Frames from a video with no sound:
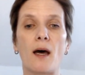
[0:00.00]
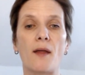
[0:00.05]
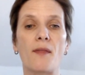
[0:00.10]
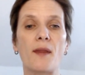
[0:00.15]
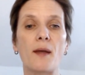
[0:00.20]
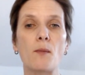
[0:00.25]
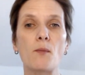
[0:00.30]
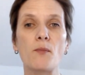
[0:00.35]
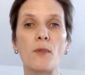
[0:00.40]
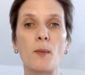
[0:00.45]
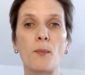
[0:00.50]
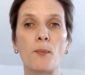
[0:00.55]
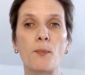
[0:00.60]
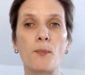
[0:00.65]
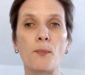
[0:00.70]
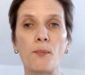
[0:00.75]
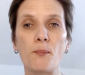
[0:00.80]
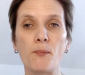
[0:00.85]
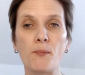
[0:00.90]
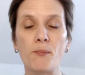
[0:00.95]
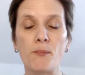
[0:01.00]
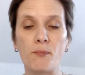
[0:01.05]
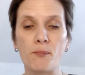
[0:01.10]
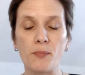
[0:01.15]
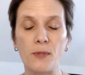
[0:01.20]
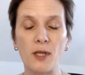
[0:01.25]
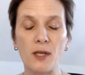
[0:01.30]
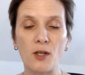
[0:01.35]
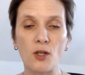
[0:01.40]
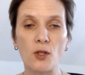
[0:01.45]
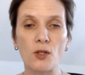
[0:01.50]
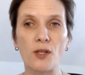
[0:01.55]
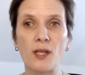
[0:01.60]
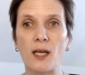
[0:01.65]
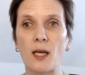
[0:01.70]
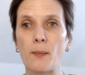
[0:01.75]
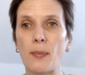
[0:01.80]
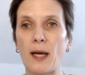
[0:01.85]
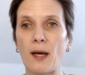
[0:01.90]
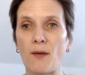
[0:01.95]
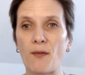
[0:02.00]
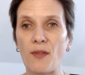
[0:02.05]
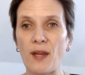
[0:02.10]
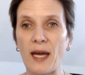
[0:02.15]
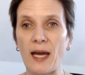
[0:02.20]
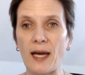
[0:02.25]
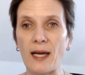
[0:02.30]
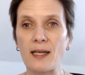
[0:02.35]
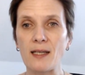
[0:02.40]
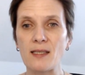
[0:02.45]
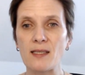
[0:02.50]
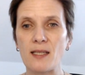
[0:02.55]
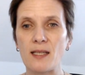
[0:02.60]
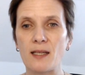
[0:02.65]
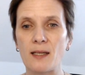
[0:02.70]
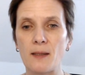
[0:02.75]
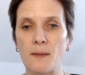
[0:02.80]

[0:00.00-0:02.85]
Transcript: And then the, the good thing about that